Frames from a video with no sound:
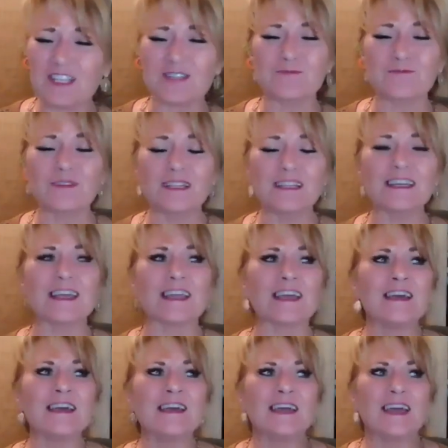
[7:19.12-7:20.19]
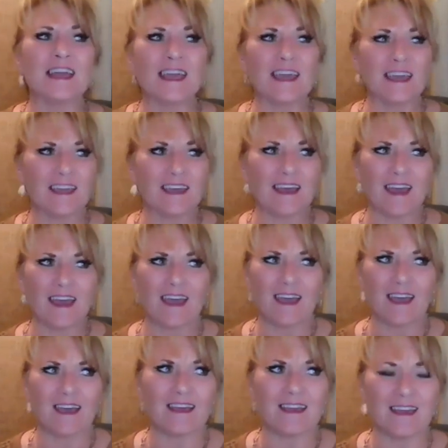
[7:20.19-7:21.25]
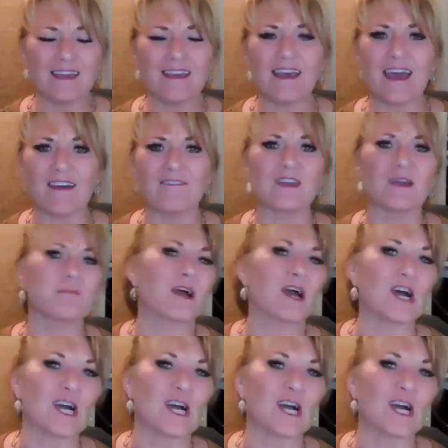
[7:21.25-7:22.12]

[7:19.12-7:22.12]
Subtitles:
just really hit heavy on my